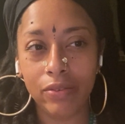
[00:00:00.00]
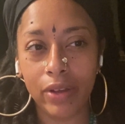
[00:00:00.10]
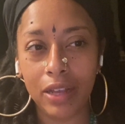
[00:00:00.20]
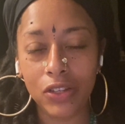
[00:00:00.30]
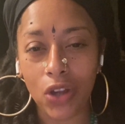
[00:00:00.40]

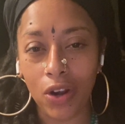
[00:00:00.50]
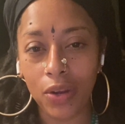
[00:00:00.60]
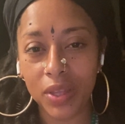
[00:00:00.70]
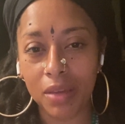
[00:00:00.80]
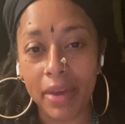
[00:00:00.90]
it started
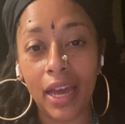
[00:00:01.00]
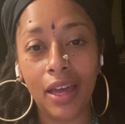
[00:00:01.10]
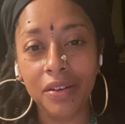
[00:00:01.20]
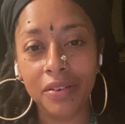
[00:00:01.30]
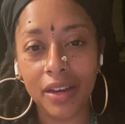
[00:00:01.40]
with a
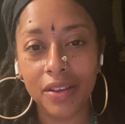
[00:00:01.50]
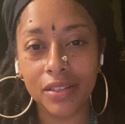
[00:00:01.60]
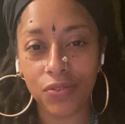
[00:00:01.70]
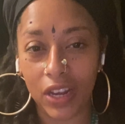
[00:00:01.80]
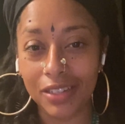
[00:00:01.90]

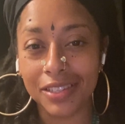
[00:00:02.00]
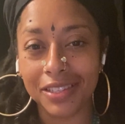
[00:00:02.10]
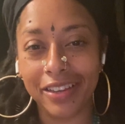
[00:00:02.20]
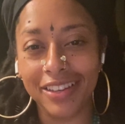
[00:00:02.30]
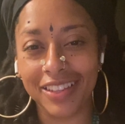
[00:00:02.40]
man's face
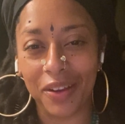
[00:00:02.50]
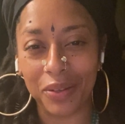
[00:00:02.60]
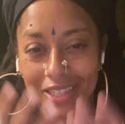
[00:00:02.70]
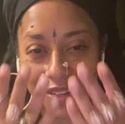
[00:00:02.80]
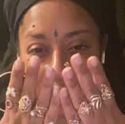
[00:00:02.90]
that
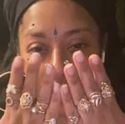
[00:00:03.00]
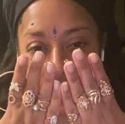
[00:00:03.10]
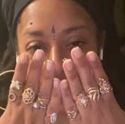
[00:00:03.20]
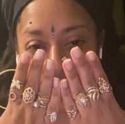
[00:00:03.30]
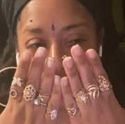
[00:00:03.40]
was like really
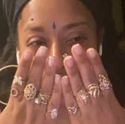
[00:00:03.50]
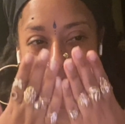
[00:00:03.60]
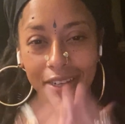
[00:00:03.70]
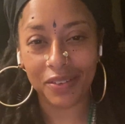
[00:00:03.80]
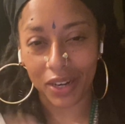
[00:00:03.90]
close to
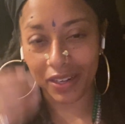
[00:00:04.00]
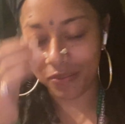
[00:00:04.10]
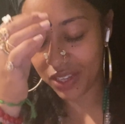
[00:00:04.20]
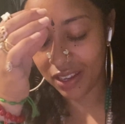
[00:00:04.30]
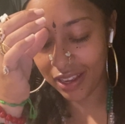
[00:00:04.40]
mine, right?
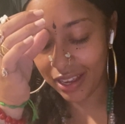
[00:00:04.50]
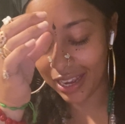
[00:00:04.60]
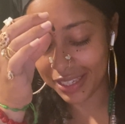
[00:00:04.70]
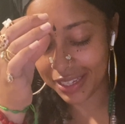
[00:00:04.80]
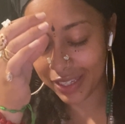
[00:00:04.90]

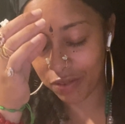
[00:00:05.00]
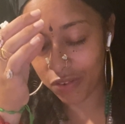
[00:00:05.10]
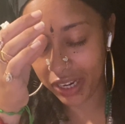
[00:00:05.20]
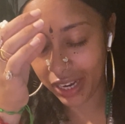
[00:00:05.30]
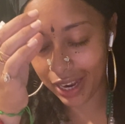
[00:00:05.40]
As a
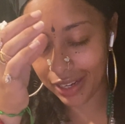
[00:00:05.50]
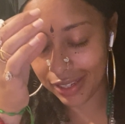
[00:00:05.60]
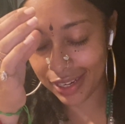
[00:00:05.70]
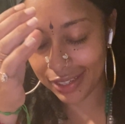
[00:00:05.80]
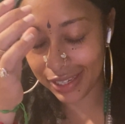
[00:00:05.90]
clairvoyant, I
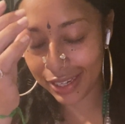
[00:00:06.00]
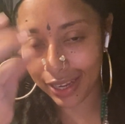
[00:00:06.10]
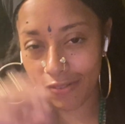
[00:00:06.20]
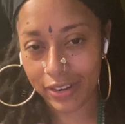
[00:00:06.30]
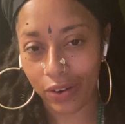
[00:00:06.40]
tend to get
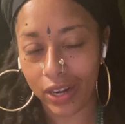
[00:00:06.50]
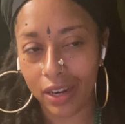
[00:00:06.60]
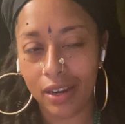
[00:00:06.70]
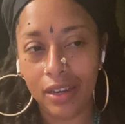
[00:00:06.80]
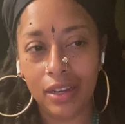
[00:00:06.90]
very